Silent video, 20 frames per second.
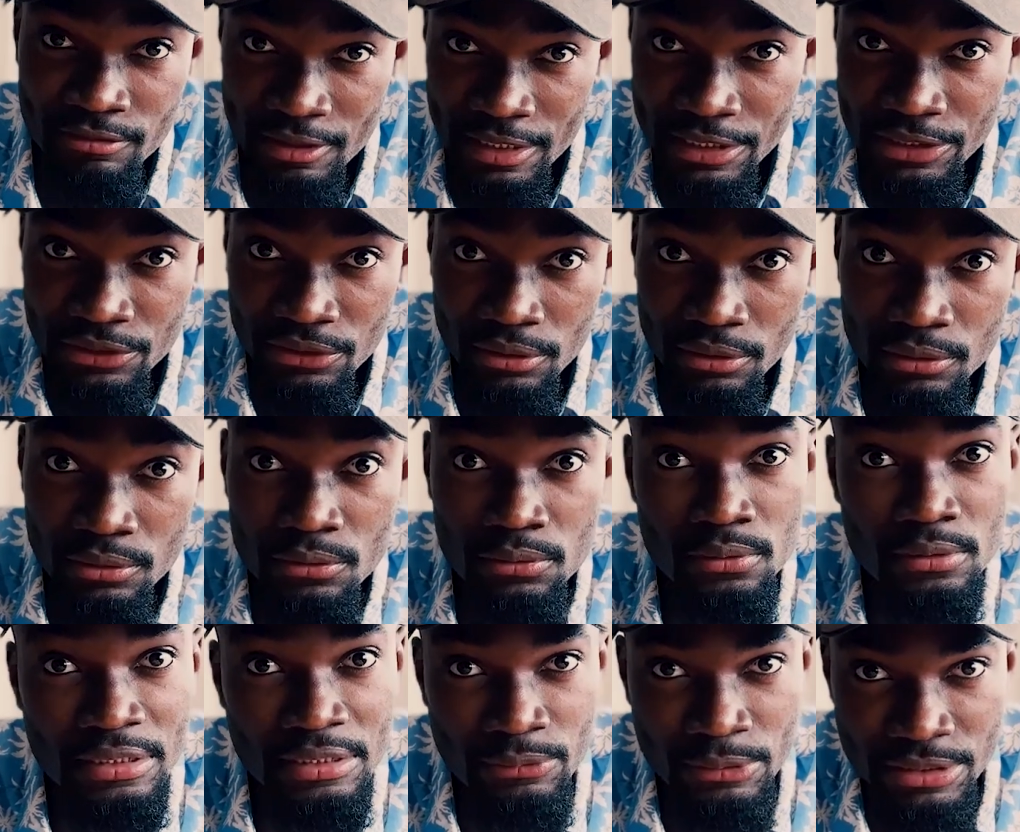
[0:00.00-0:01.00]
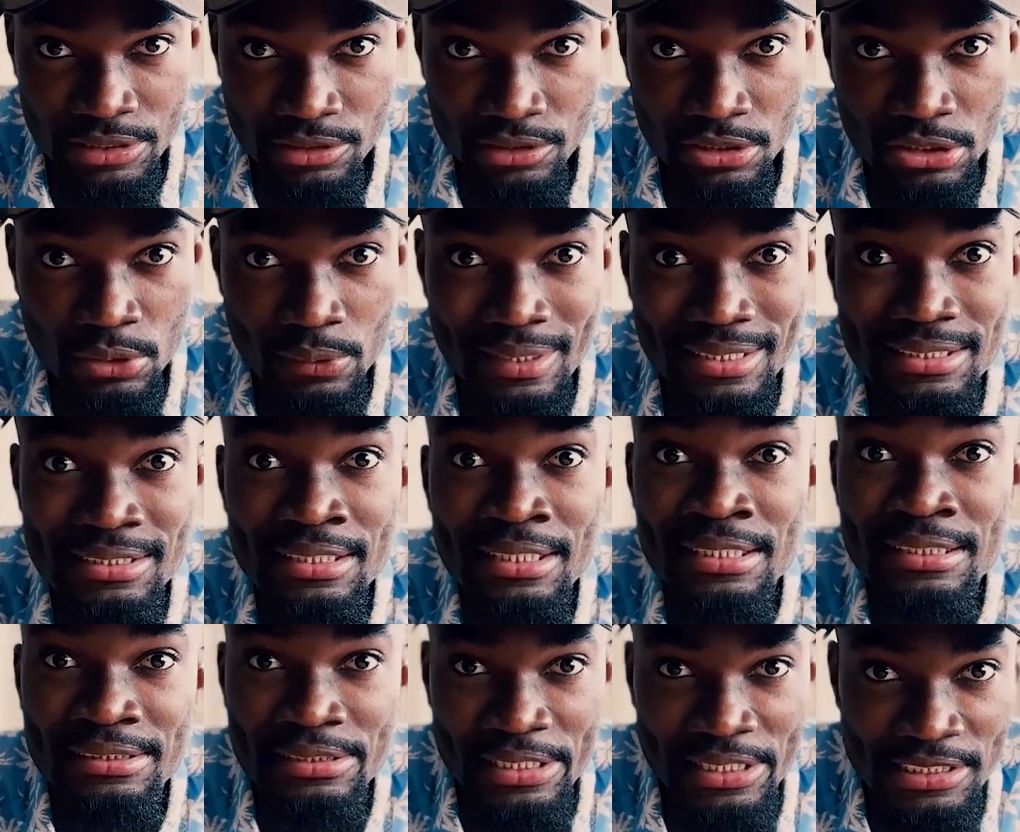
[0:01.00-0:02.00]
inflation, which in the US
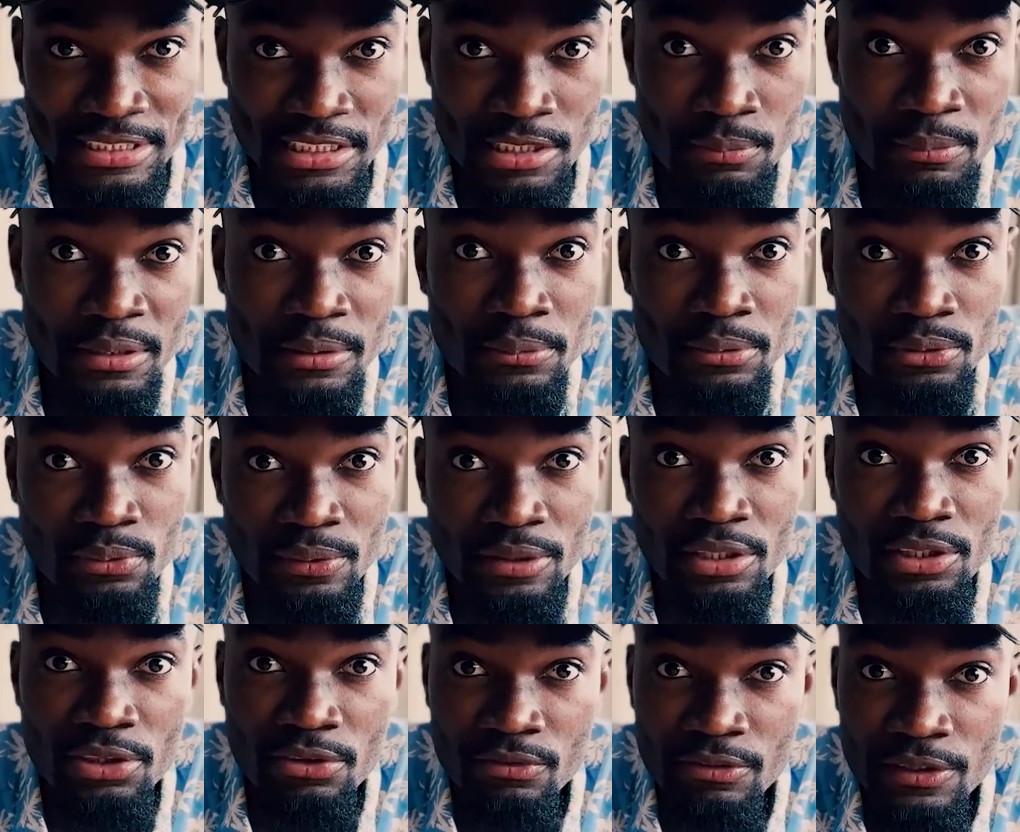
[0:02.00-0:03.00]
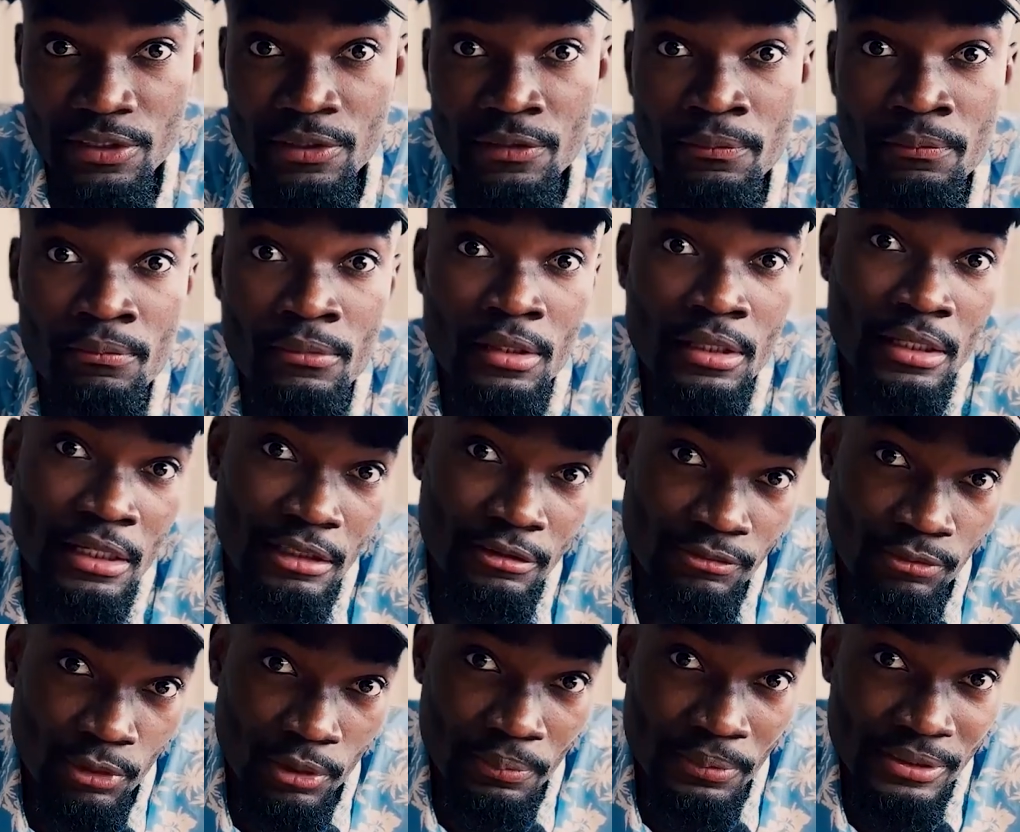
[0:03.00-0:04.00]
tends to be between 3 and
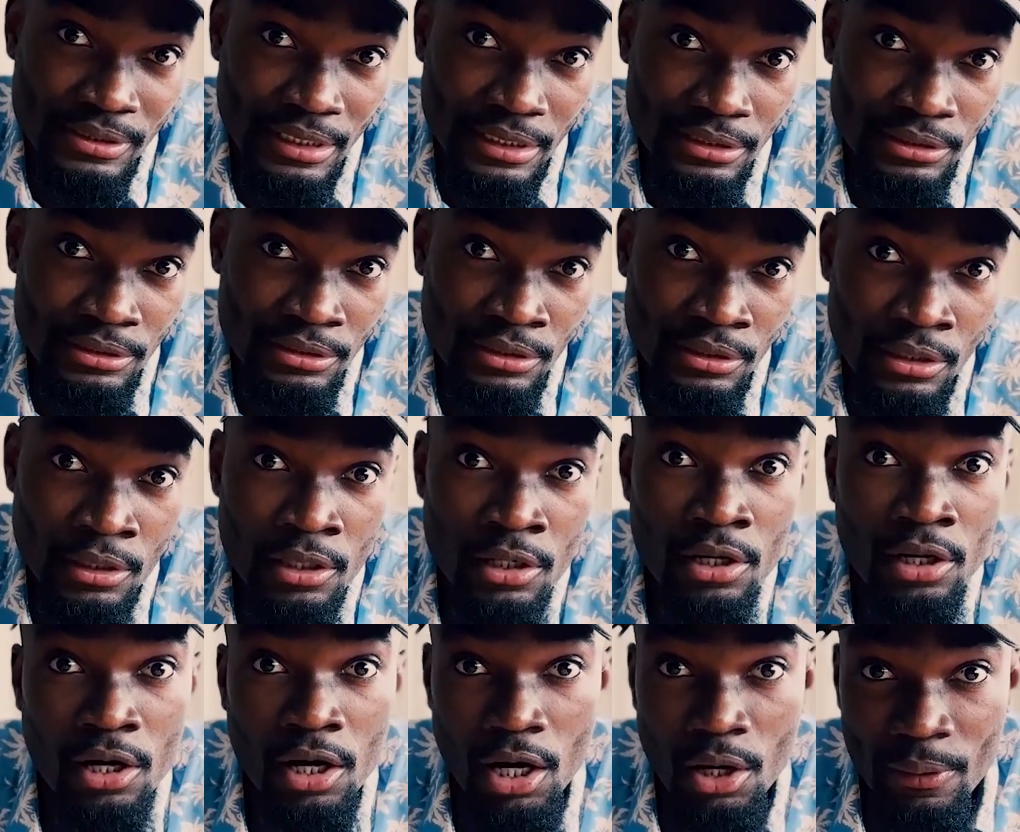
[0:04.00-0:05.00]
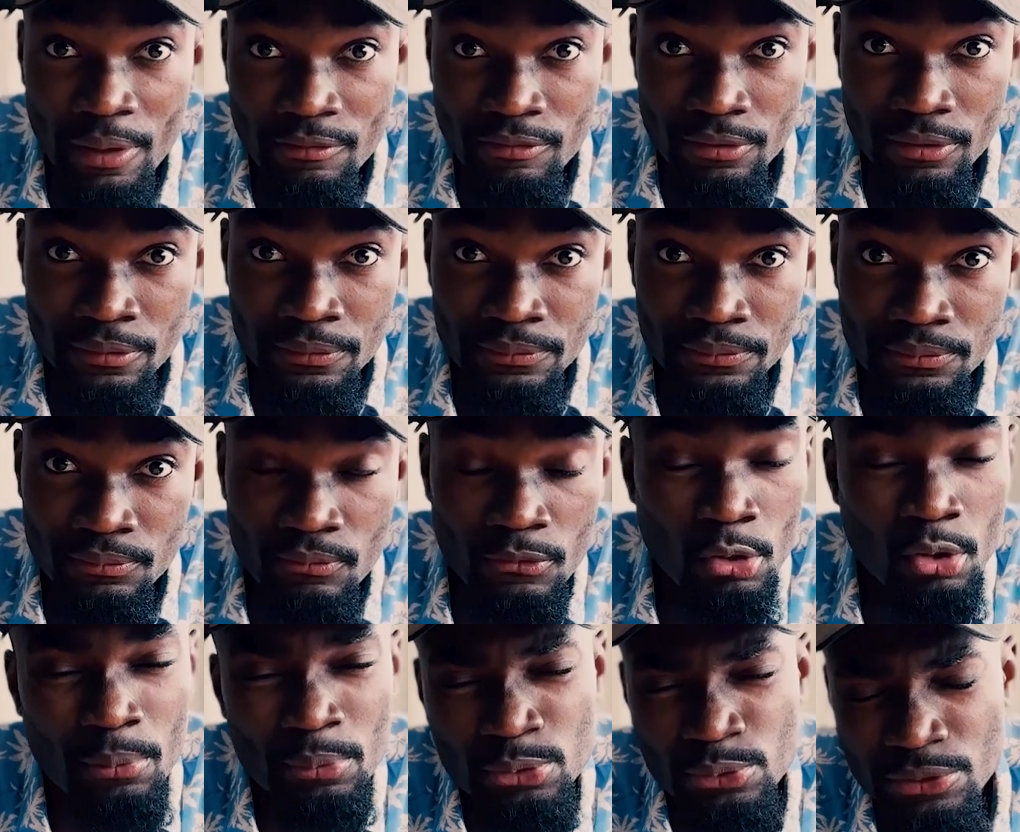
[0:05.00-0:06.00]
4%, however,
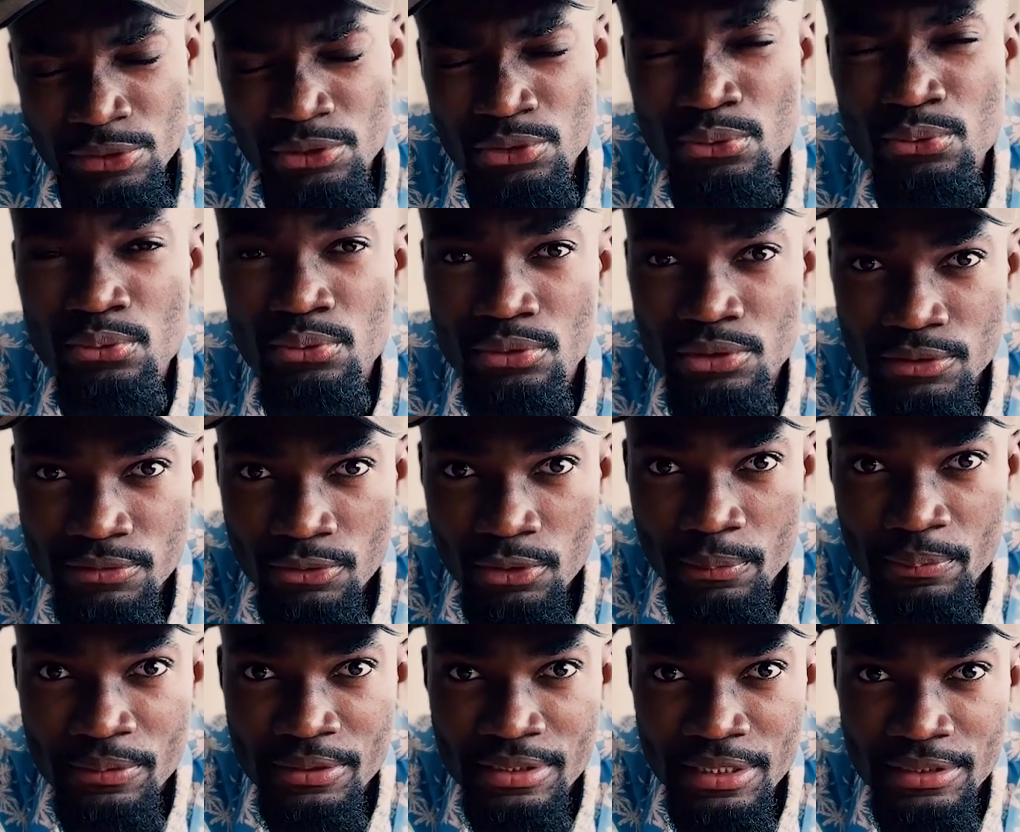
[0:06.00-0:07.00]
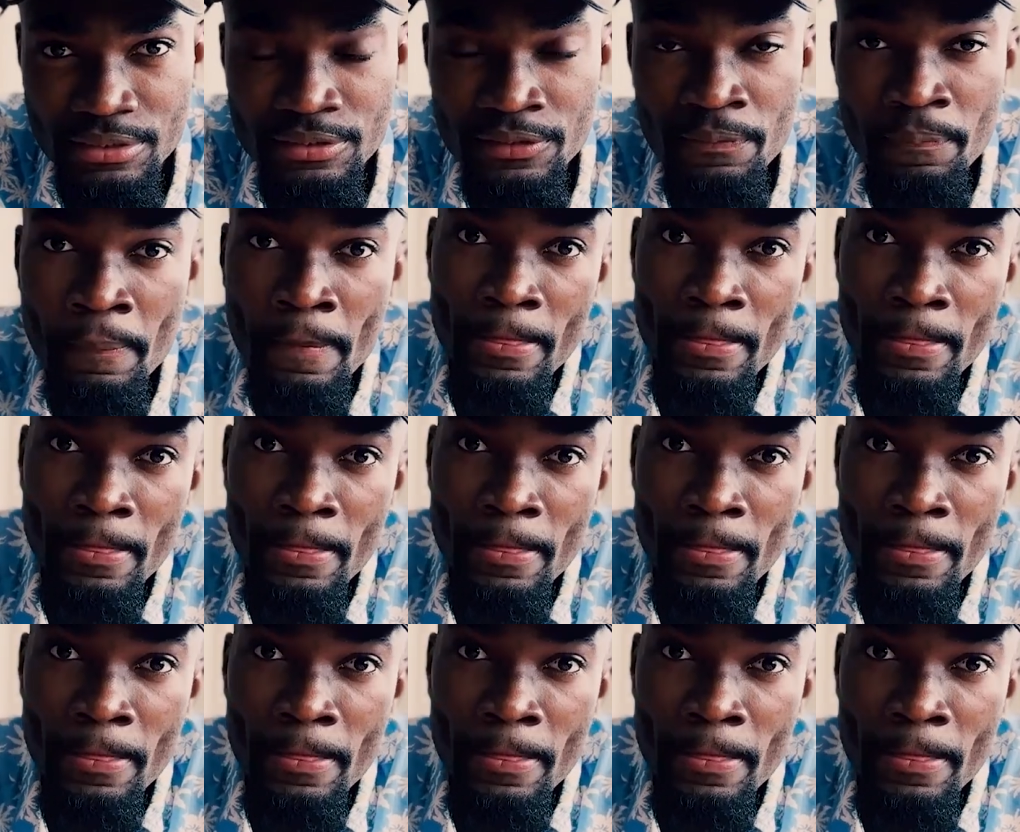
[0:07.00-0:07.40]
or between 2 to 4%.